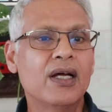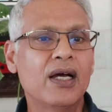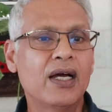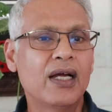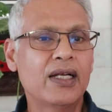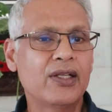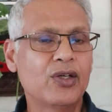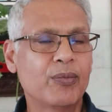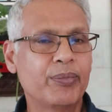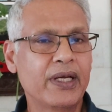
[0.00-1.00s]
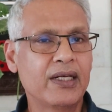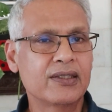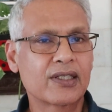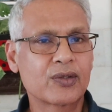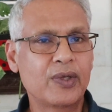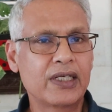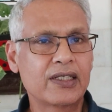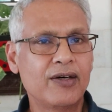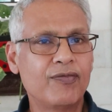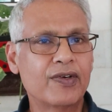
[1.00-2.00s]
And your parents are quite
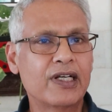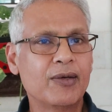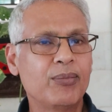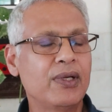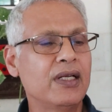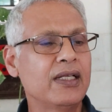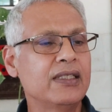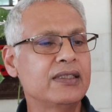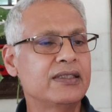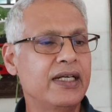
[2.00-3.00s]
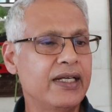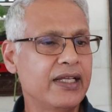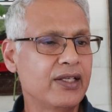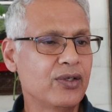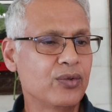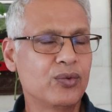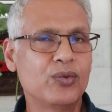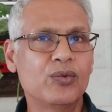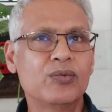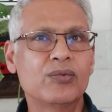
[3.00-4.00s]
comfortable in sending
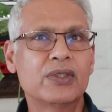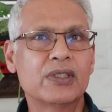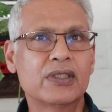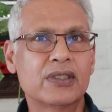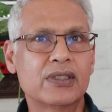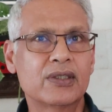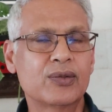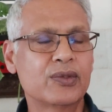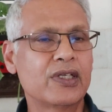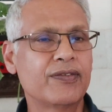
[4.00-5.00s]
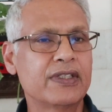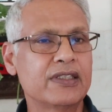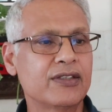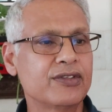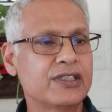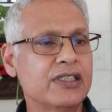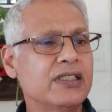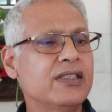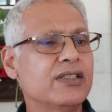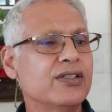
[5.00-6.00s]
you to the defense
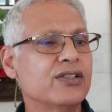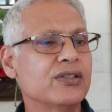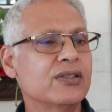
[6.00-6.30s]
services?